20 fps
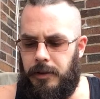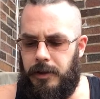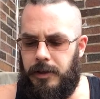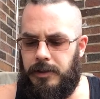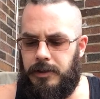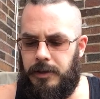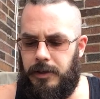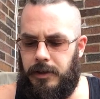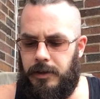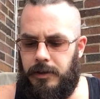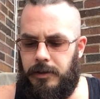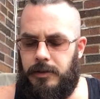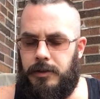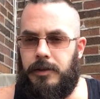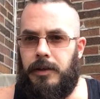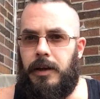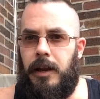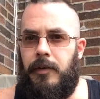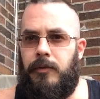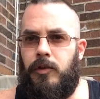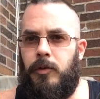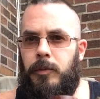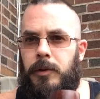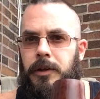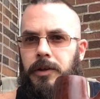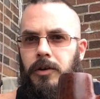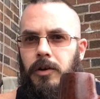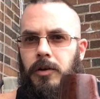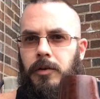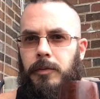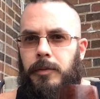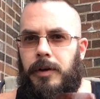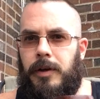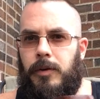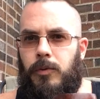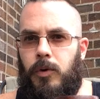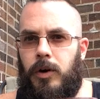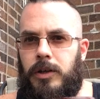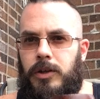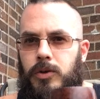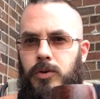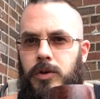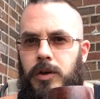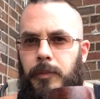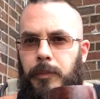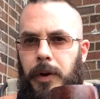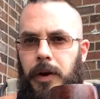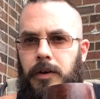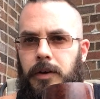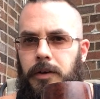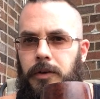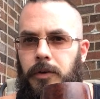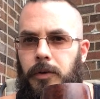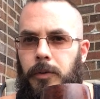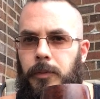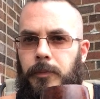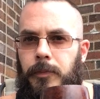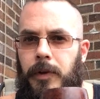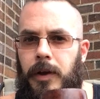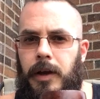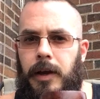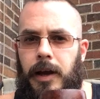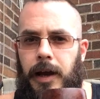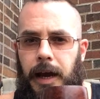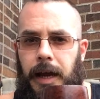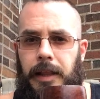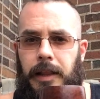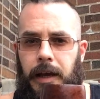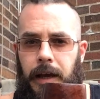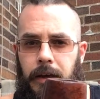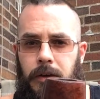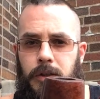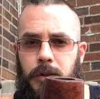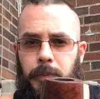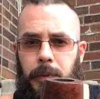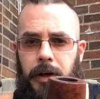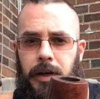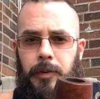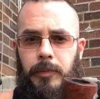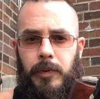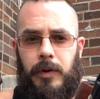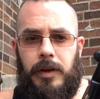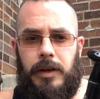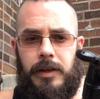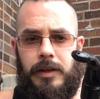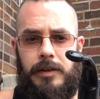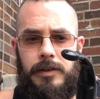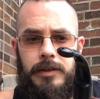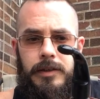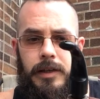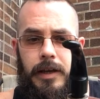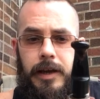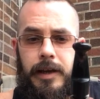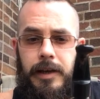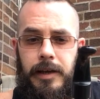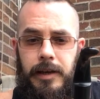this is inevitably going to be what you compare it to. And the house pipe is